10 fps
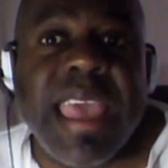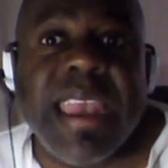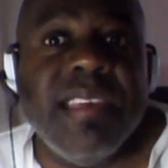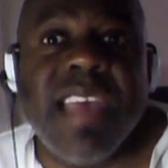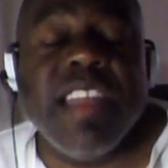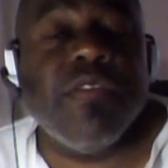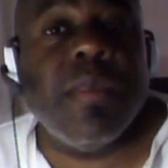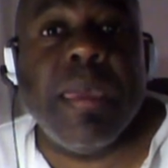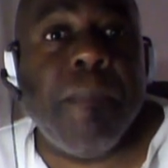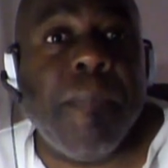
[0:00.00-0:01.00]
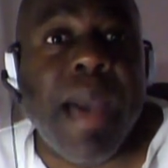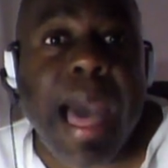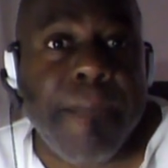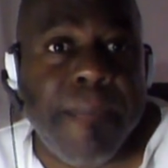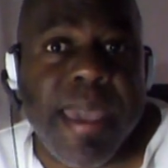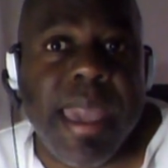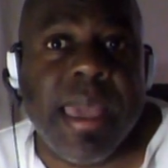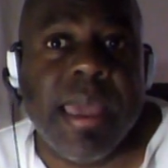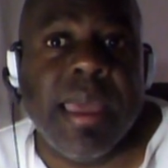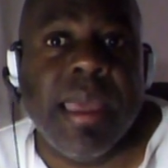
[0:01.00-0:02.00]
in, he's actually
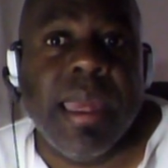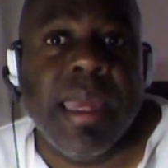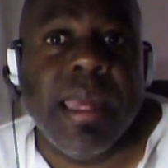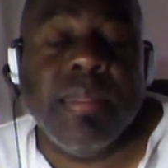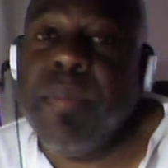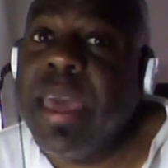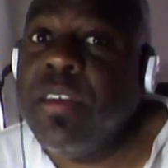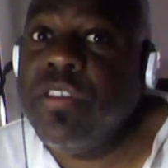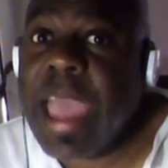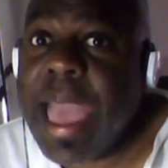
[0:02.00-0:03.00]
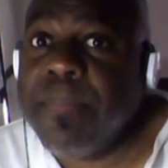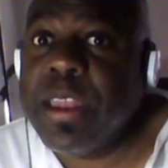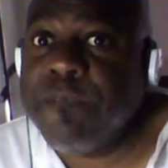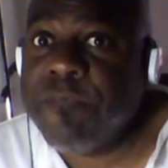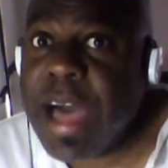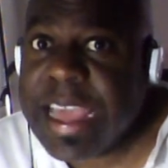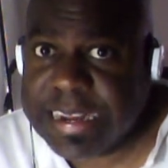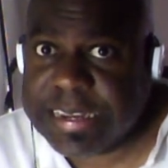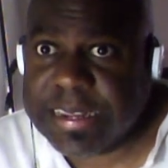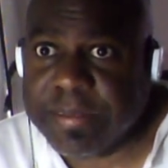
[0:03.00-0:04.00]
popping the better jab in the
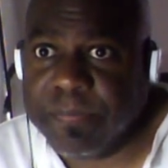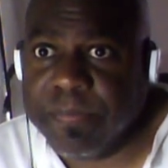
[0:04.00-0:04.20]
fight.